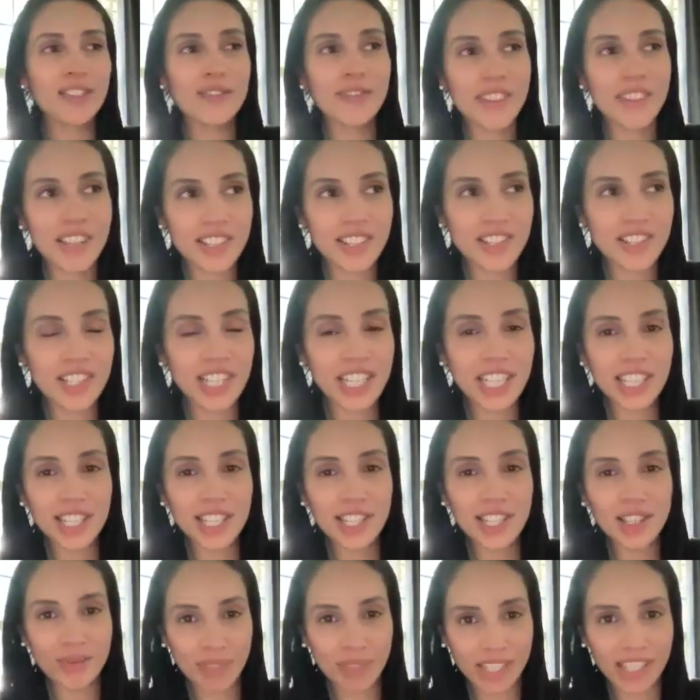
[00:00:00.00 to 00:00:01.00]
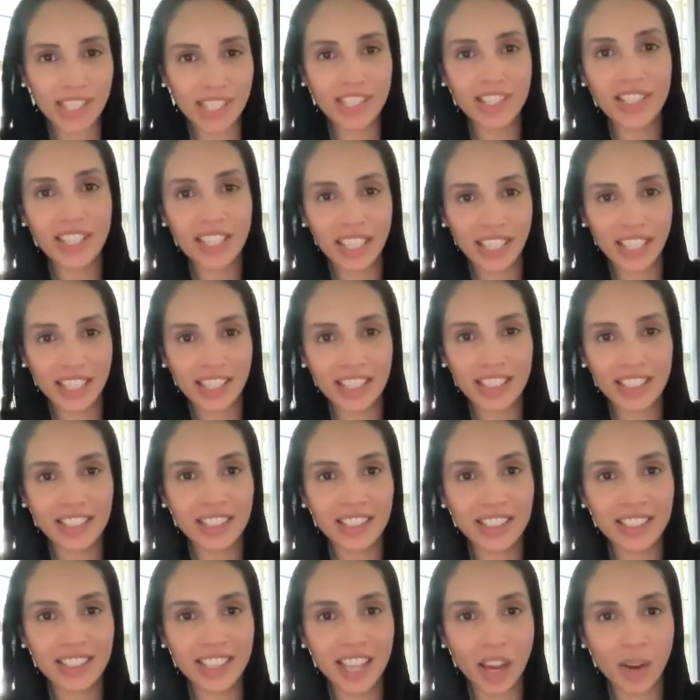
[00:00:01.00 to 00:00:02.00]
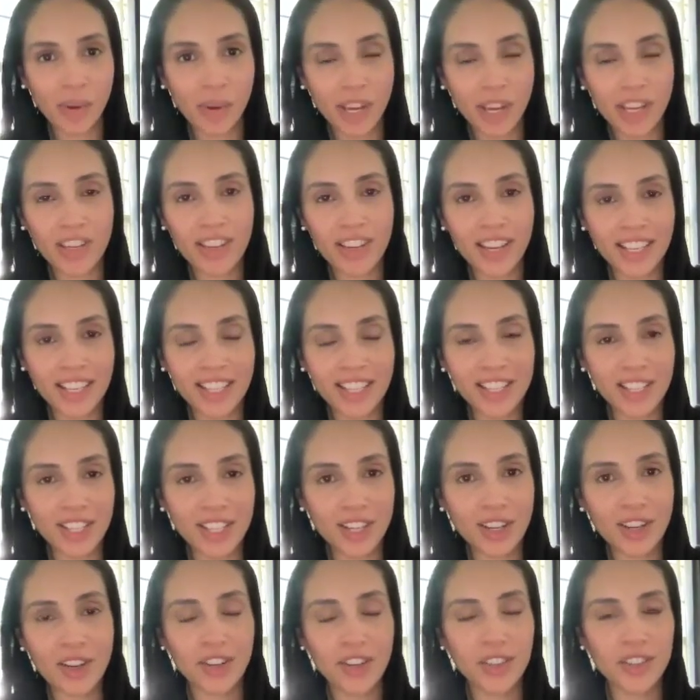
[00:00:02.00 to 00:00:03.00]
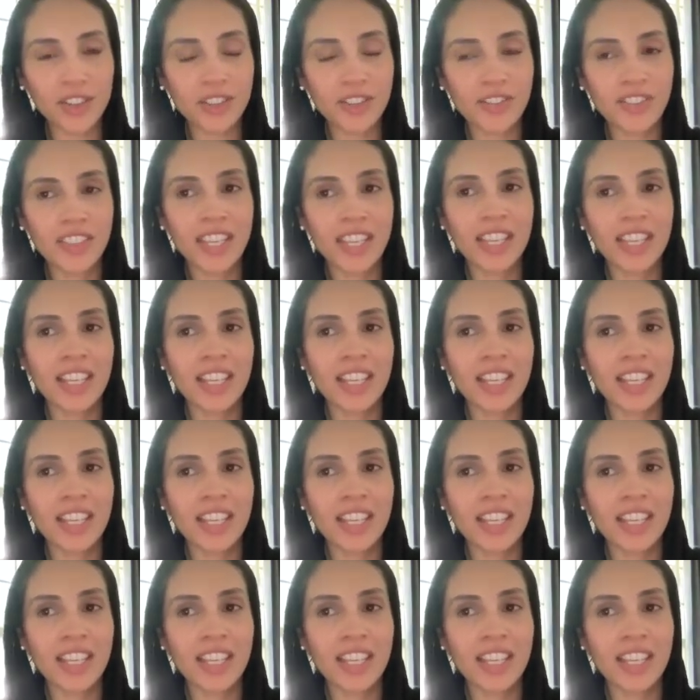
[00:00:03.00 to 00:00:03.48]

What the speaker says: frustrates you with your kids, I want you guys to know